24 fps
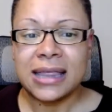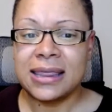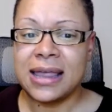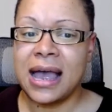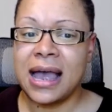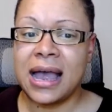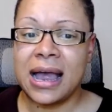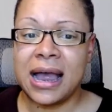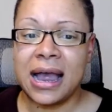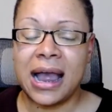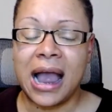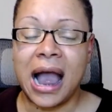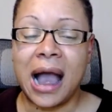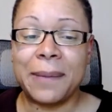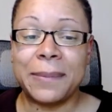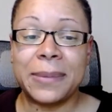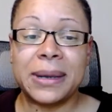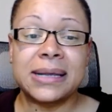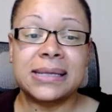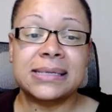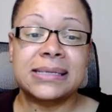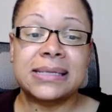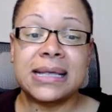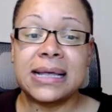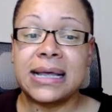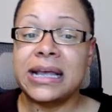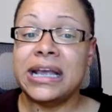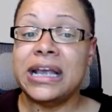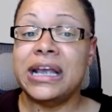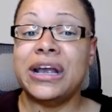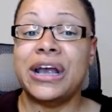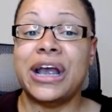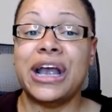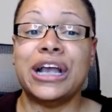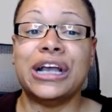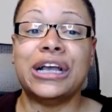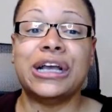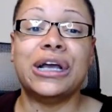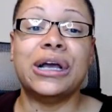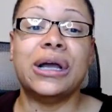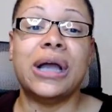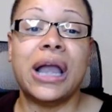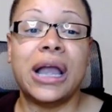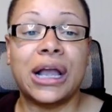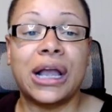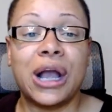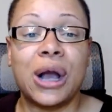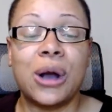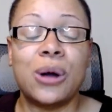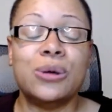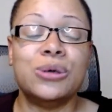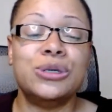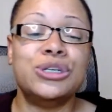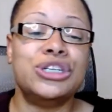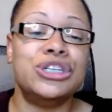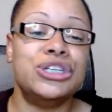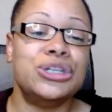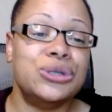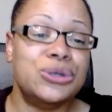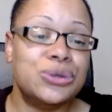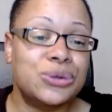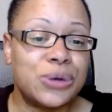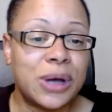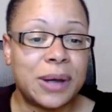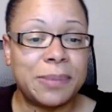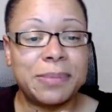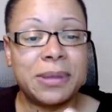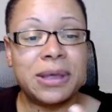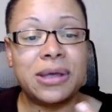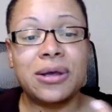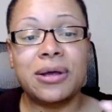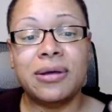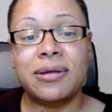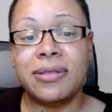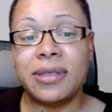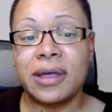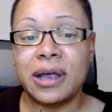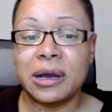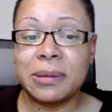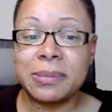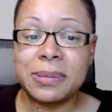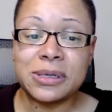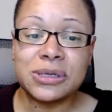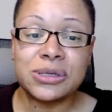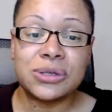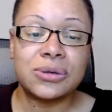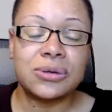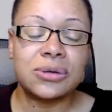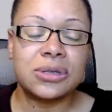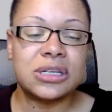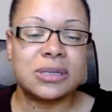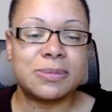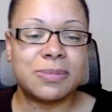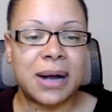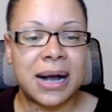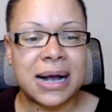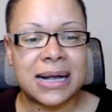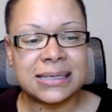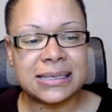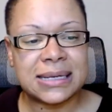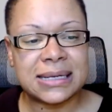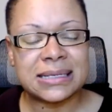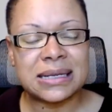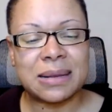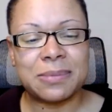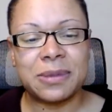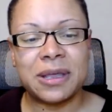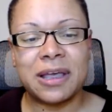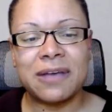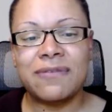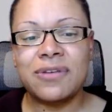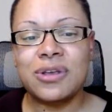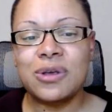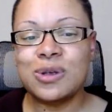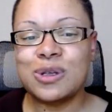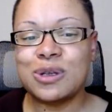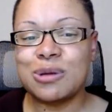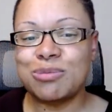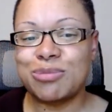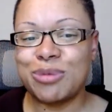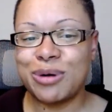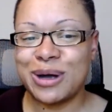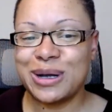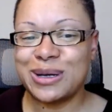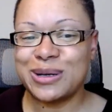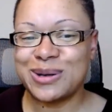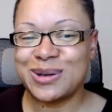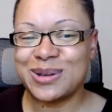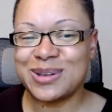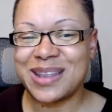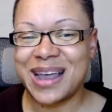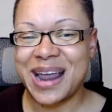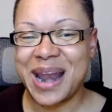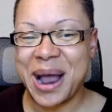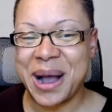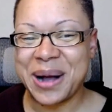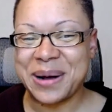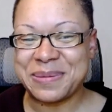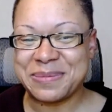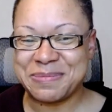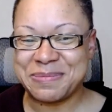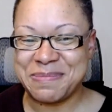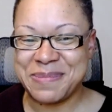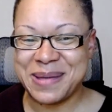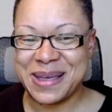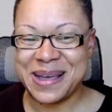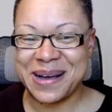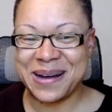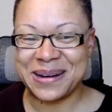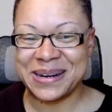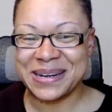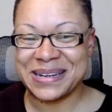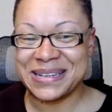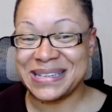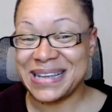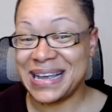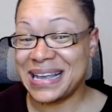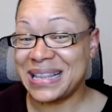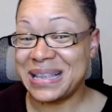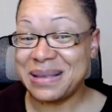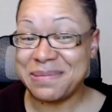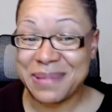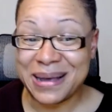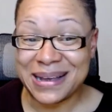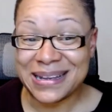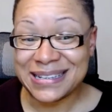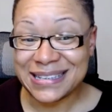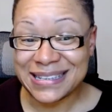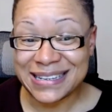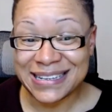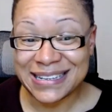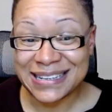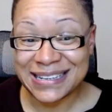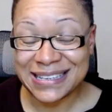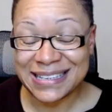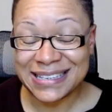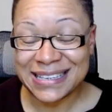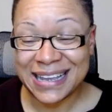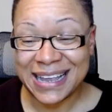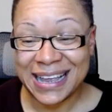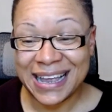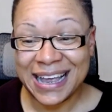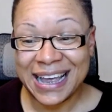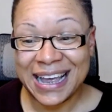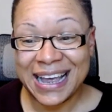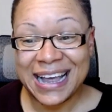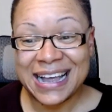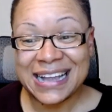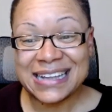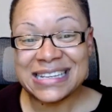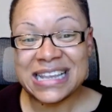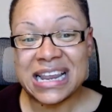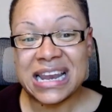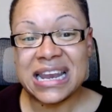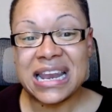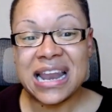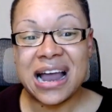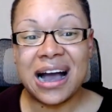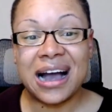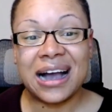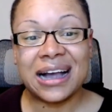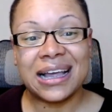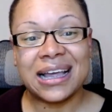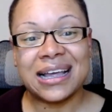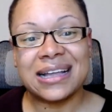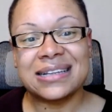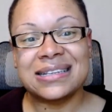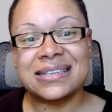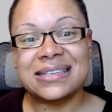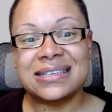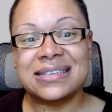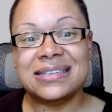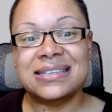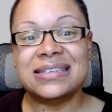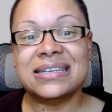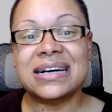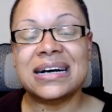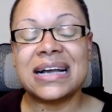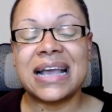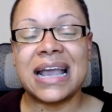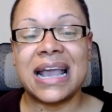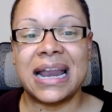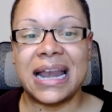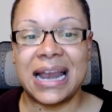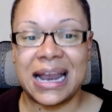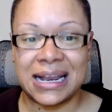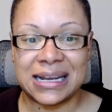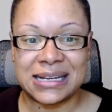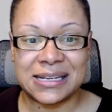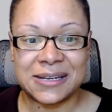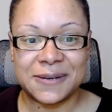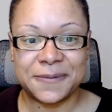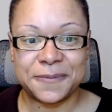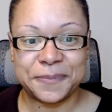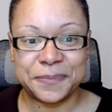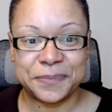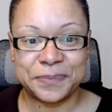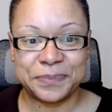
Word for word: that I'm going to sit here and, and coach you and be your therapist through this process. I'm giving you some pointers that help me on a daily basis to not get stuck in it.